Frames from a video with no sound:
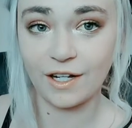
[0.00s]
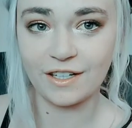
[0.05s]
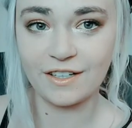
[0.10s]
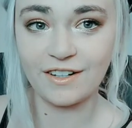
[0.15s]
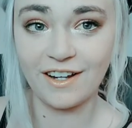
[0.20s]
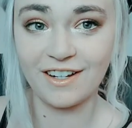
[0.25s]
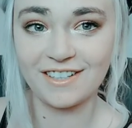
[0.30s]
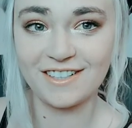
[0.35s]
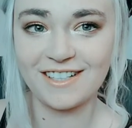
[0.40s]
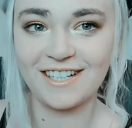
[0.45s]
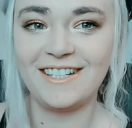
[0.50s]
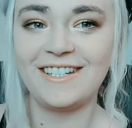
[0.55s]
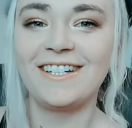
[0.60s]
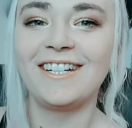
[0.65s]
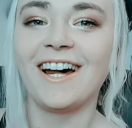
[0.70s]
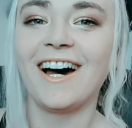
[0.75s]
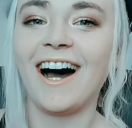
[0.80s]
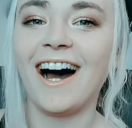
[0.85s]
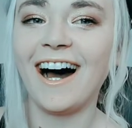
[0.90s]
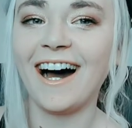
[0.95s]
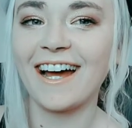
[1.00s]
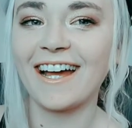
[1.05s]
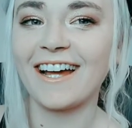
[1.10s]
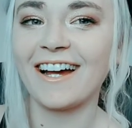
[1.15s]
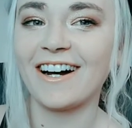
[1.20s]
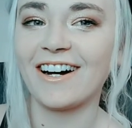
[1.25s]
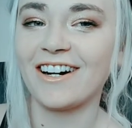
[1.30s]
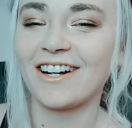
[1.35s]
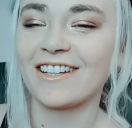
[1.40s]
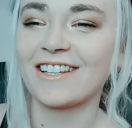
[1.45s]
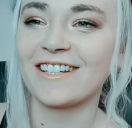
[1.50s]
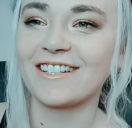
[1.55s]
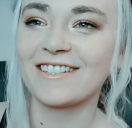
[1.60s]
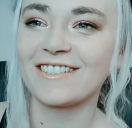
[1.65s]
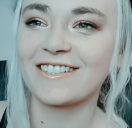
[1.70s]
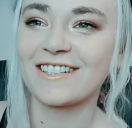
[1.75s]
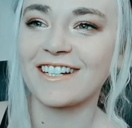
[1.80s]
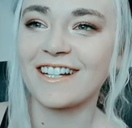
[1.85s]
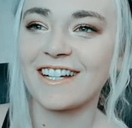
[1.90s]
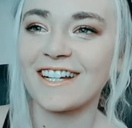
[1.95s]
not to die on this
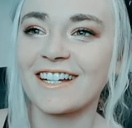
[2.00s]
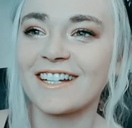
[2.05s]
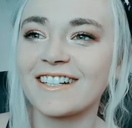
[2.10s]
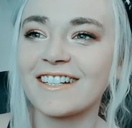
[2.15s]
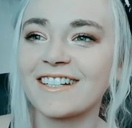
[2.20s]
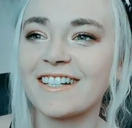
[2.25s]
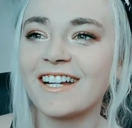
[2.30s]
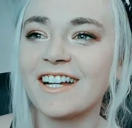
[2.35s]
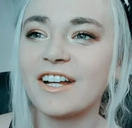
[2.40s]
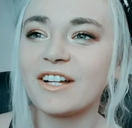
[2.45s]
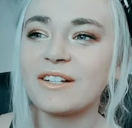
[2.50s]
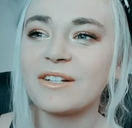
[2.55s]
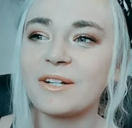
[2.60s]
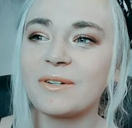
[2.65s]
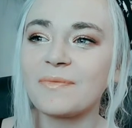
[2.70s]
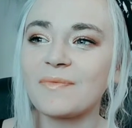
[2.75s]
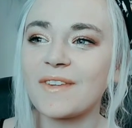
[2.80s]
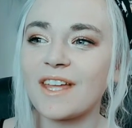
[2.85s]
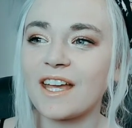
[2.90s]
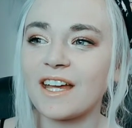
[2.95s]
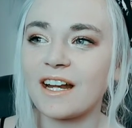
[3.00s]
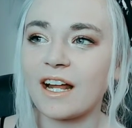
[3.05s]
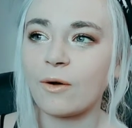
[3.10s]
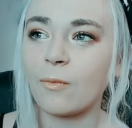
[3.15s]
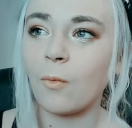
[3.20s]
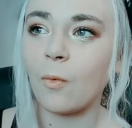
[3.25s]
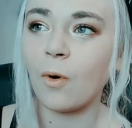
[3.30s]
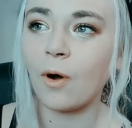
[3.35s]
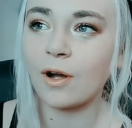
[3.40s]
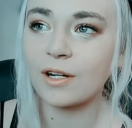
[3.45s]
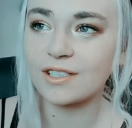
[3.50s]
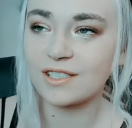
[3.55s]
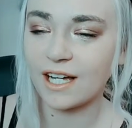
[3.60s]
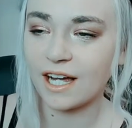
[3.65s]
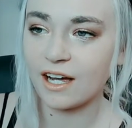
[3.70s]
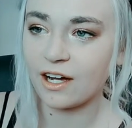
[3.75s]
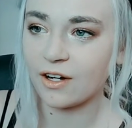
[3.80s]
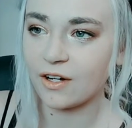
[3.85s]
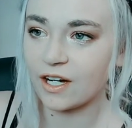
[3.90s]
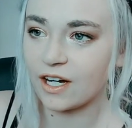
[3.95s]
chicken and I walked
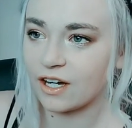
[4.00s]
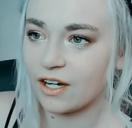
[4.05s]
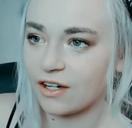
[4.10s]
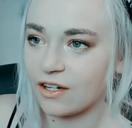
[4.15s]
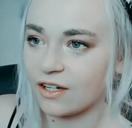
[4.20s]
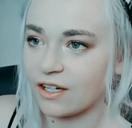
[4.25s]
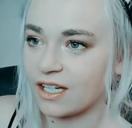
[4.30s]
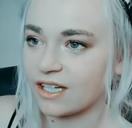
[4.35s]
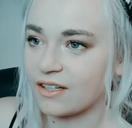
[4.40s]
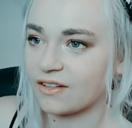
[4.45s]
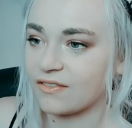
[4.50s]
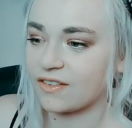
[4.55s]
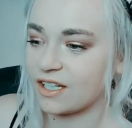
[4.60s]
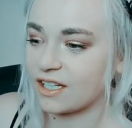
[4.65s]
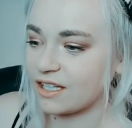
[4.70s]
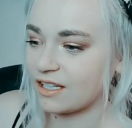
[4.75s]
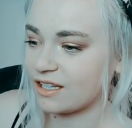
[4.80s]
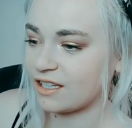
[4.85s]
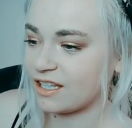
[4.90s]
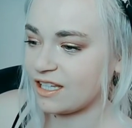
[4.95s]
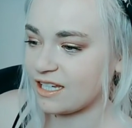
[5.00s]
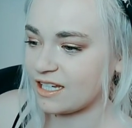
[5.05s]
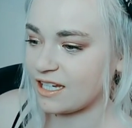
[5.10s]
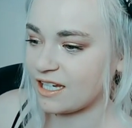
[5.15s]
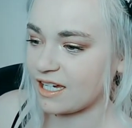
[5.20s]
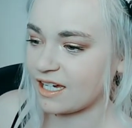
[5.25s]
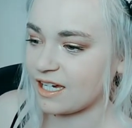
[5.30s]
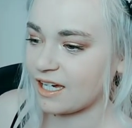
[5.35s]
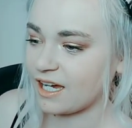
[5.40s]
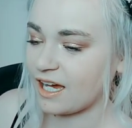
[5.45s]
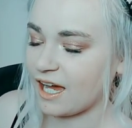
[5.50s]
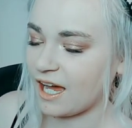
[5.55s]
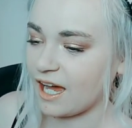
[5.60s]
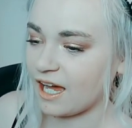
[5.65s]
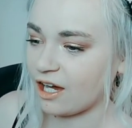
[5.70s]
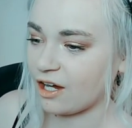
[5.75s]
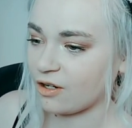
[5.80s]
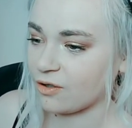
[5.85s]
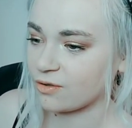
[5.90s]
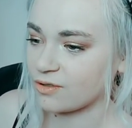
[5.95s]
out of the
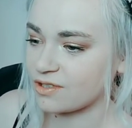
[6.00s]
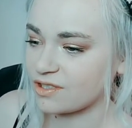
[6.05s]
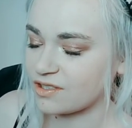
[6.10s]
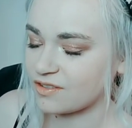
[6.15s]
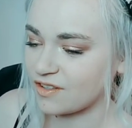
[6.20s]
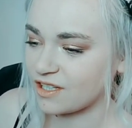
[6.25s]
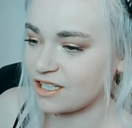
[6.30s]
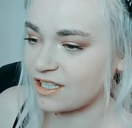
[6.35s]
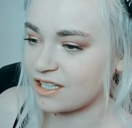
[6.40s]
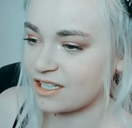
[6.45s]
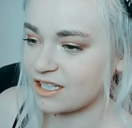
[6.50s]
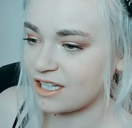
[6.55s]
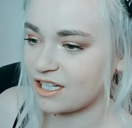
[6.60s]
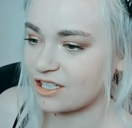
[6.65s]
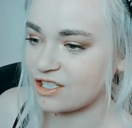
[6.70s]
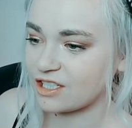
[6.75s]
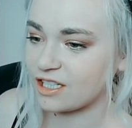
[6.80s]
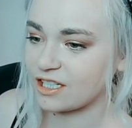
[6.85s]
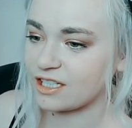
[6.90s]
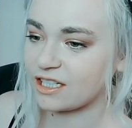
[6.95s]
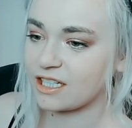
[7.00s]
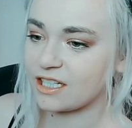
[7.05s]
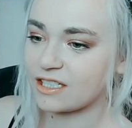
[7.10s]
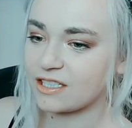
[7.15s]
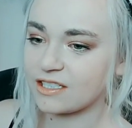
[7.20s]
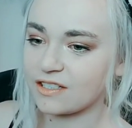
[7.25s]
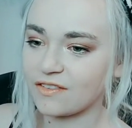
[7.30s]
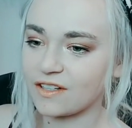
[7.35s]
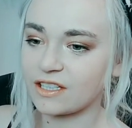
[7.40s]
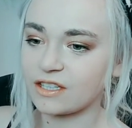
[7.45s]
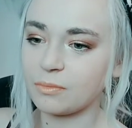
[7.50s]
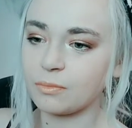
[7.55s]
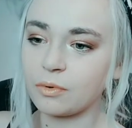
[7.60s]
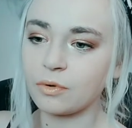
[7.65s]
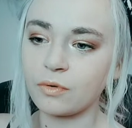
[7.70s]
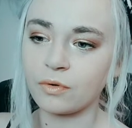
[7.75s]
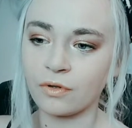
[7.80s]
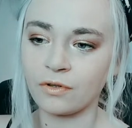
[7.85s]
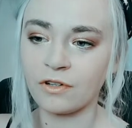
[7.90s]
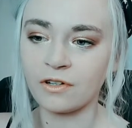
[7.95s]
house like kitchen into like the
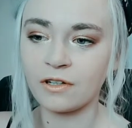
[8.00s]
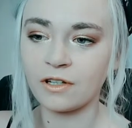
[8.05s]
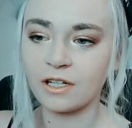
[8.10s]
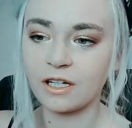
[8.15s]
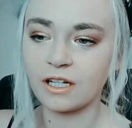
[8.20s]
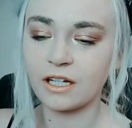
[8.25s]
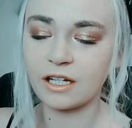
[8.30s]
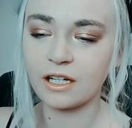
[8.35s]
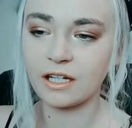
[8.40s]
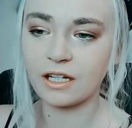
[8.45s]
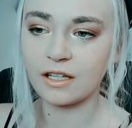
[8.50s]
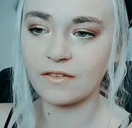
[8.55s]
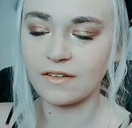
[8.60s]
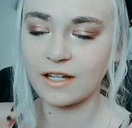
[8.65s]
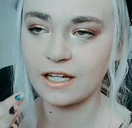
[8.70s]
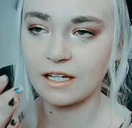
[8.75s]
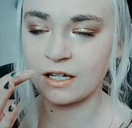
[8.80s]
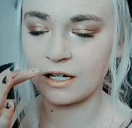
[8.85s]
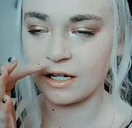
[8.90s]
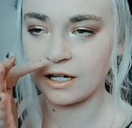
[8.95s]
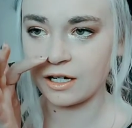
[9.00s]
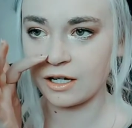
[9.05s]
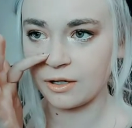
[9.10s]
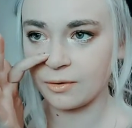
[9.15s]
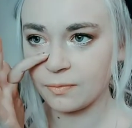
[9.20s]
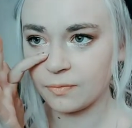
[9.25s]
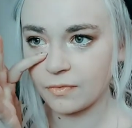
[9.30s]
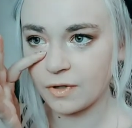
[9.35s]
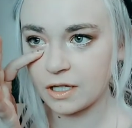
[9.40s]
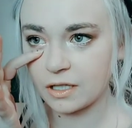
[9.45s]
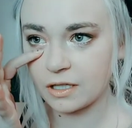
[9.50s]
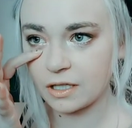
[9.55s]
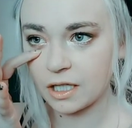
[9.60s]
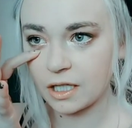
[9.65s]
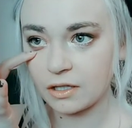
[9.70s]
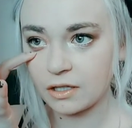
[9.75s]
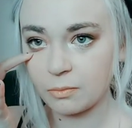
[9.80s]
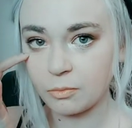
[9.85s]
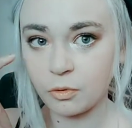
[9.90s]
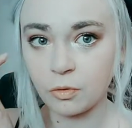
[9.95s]
pool like um like
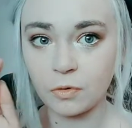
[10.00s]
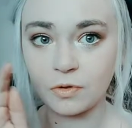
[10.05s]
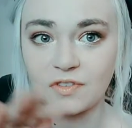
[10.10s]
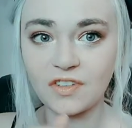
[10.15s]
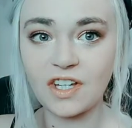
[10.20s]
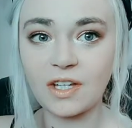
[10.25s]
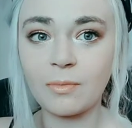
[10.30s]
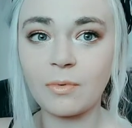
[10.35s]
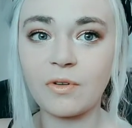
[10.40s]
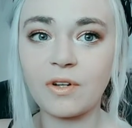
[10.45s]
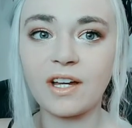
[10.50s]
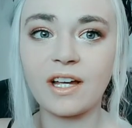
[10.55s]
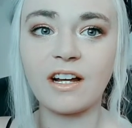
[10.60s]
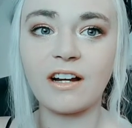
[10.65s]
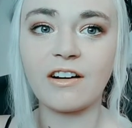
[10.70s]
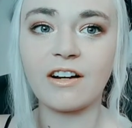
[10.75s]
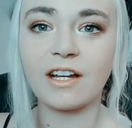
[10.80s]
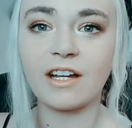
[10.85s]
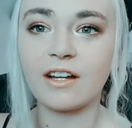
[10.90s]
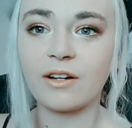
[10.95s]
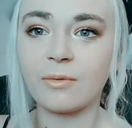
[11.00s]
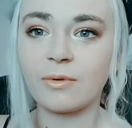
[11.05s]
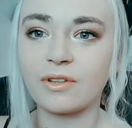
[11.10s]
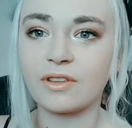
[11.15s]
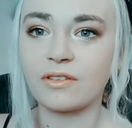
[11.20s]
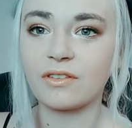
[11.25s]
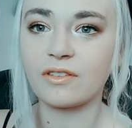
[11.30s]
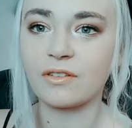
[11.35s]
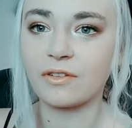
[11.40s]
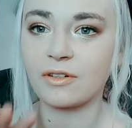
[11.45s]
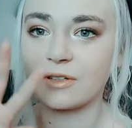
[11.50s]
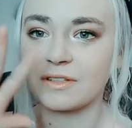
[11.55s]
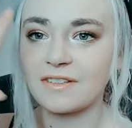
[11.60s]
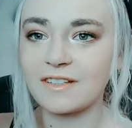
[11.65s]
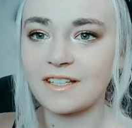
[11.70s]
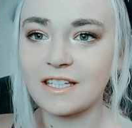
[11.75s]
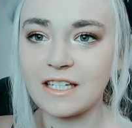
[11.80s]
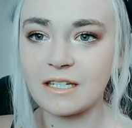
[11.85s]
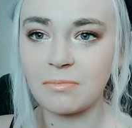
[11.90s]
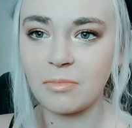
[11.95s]
the pool table area with the little
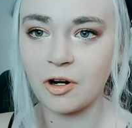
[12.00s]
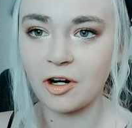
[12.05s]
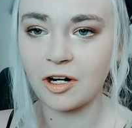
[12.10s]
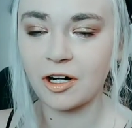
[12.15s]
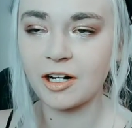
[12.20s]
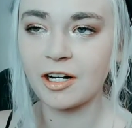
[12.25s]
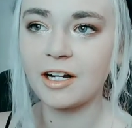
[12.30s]
tiki bar